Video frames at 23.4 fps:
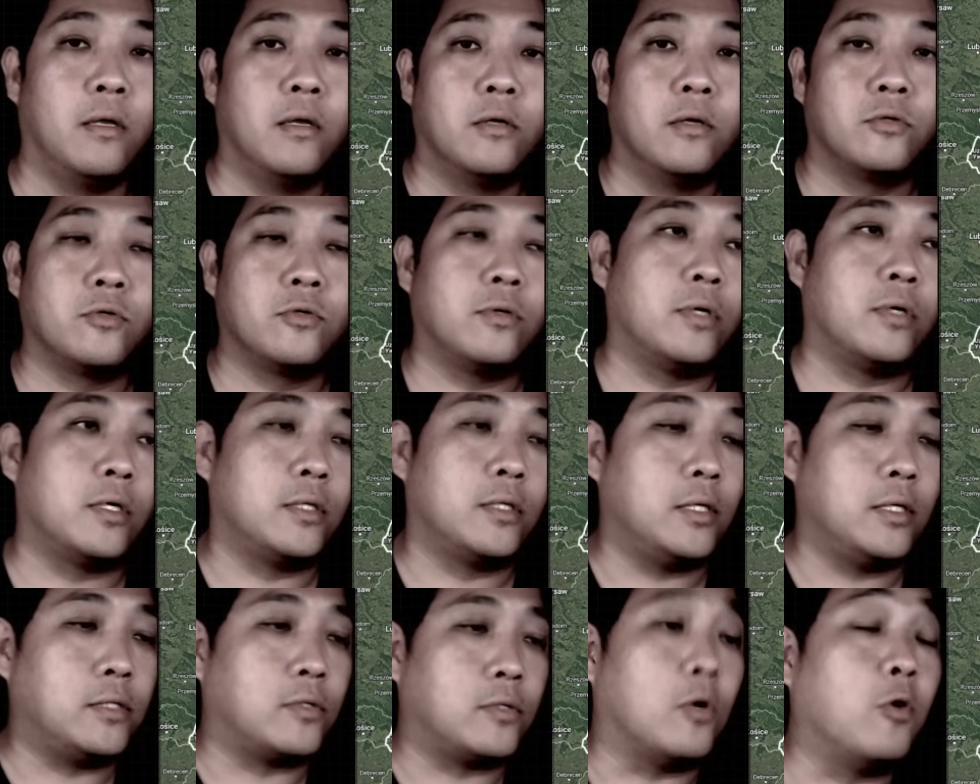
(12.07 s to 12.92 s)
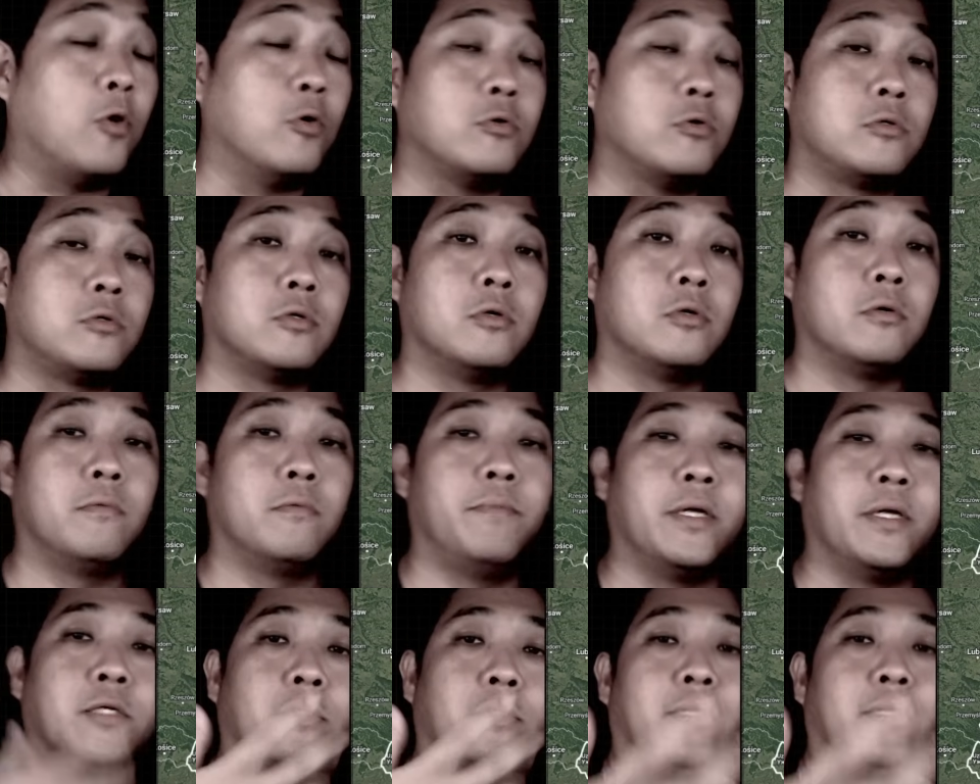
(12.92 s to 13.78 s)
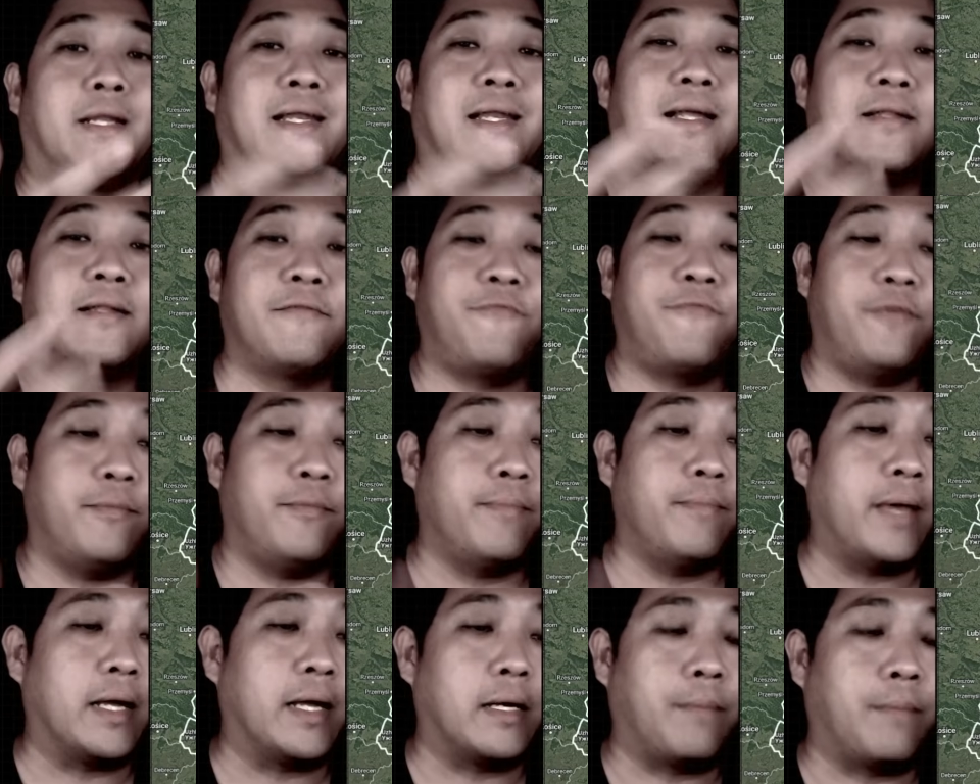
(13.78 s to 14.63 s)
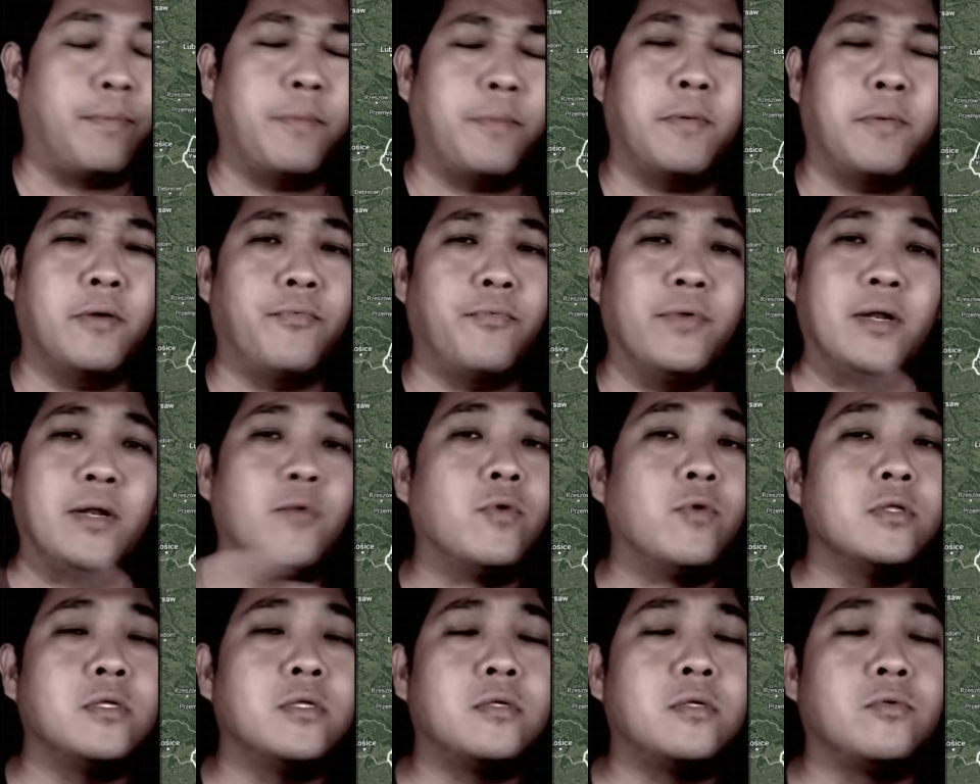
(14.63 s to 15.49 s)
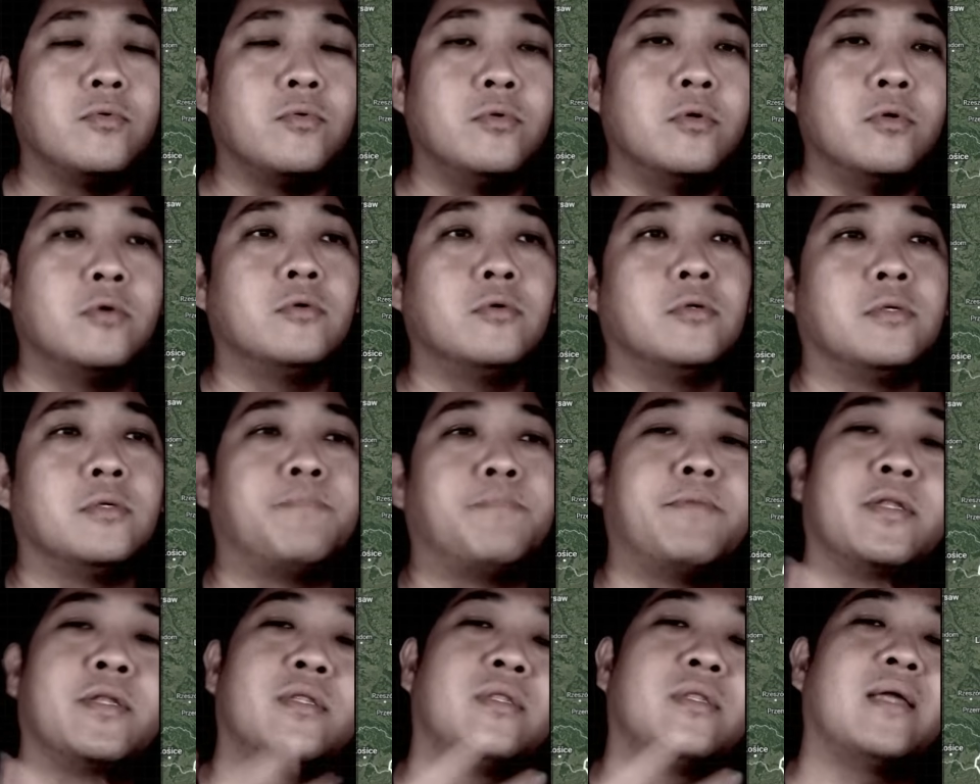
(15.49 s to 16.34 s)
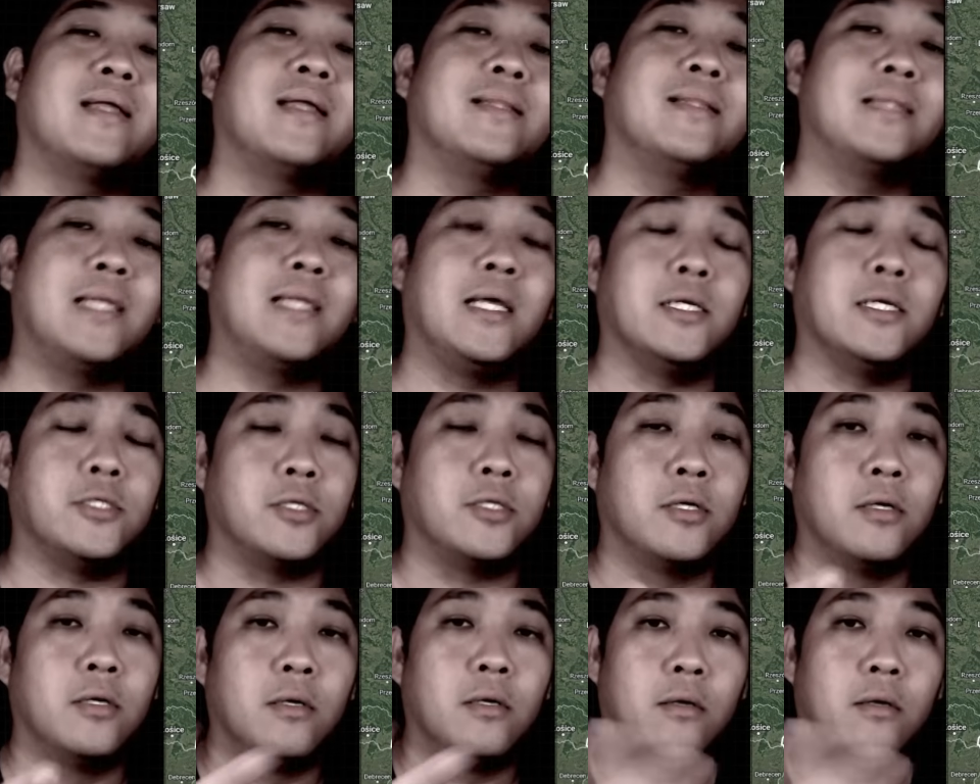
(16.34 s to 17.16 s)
So this also based on another feedback that people really wanted to know the percentage